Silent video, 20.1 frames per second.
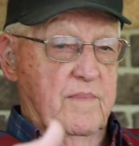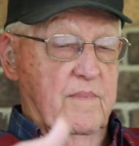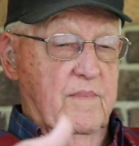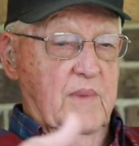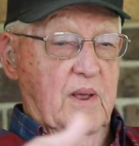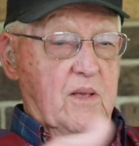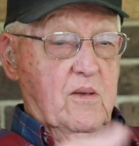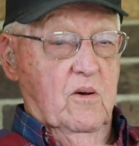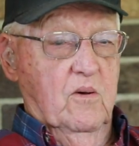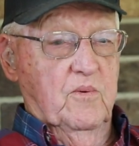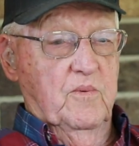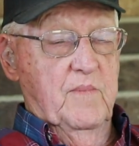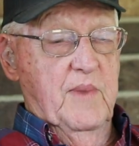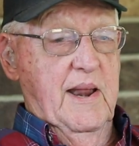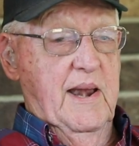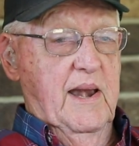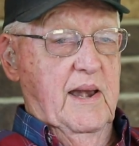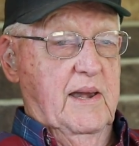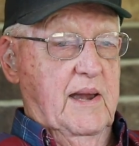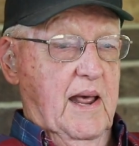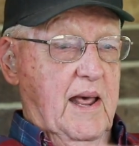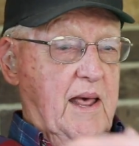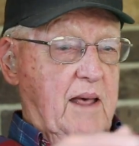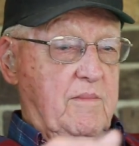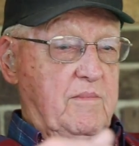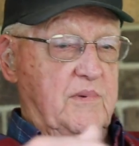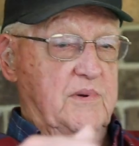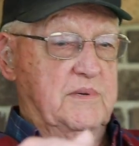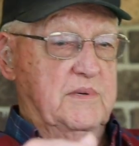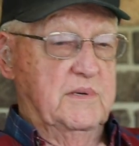because many
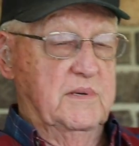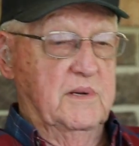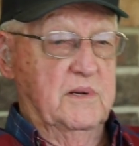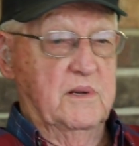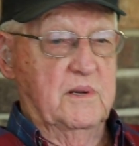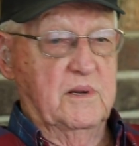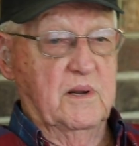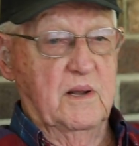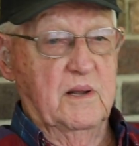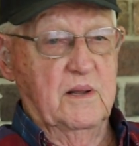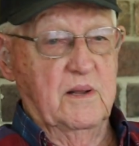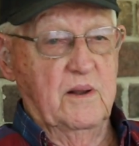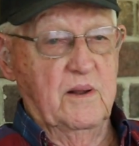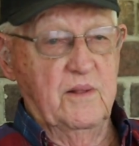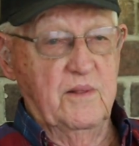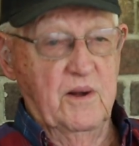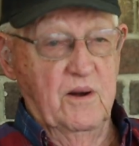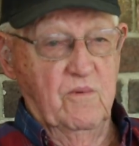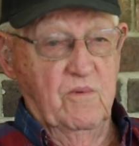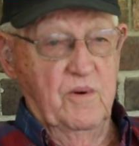times there